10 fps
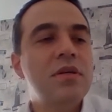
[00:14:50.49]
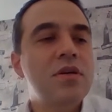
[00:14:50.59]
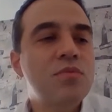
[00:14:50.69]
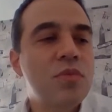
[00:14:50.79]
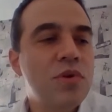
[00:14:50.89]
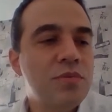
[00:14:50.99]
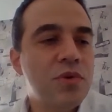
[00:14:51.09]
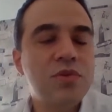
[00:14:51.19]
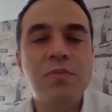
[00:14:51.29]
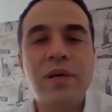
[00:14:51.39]

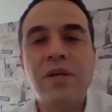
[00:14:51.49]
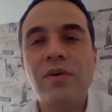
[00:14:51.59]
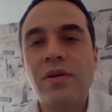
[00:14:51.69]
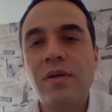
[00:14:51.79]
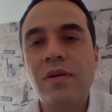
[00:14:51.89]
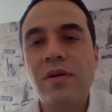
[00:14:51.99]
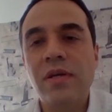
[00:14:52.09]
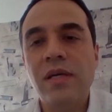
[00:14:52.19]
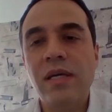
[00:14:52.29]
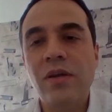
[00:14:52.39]
kilometers of
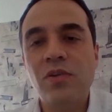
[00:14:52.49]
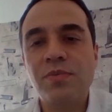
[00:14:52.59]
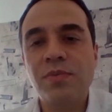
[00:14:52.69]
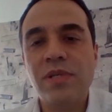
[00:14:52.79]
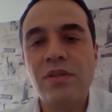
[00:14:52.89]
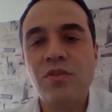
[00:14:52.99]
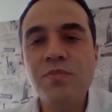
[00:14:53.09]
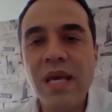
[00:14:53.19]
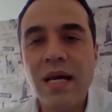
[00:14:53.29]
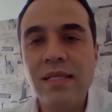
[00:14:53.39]
line
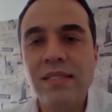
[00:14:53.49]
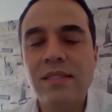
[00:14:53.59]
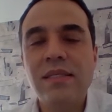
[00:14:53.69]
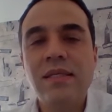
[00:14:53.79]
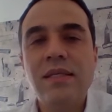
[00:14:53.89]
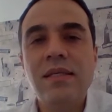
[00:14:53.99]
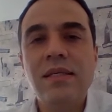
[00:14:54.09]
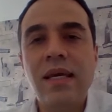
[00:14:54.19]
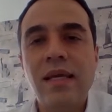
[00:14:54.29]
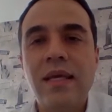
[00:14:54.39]
and
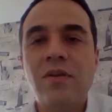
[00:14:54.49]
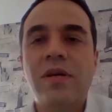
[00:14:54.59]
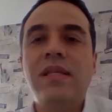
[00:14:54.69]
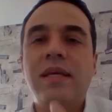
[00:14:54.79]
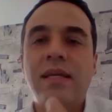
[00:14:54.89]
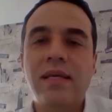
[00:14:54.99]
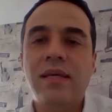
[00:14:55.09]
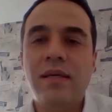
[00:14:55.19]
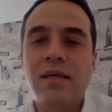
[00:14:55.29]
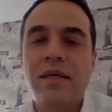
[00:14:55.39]
developing a
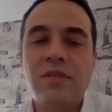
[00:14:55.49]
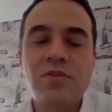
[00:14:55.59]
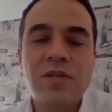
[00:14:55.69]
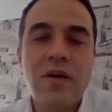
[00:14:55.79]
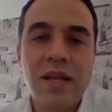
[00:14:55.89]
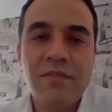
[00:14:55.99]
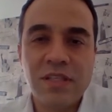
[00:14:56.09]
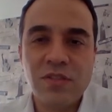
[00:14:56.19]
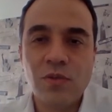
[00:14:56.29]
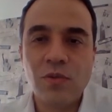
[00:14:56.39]
new
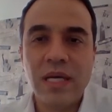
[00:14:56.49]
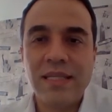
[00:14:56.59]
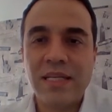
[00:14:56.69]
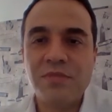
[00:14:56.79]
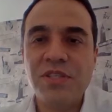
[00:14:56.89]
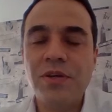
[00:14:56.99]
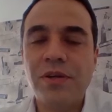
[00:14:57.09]
collection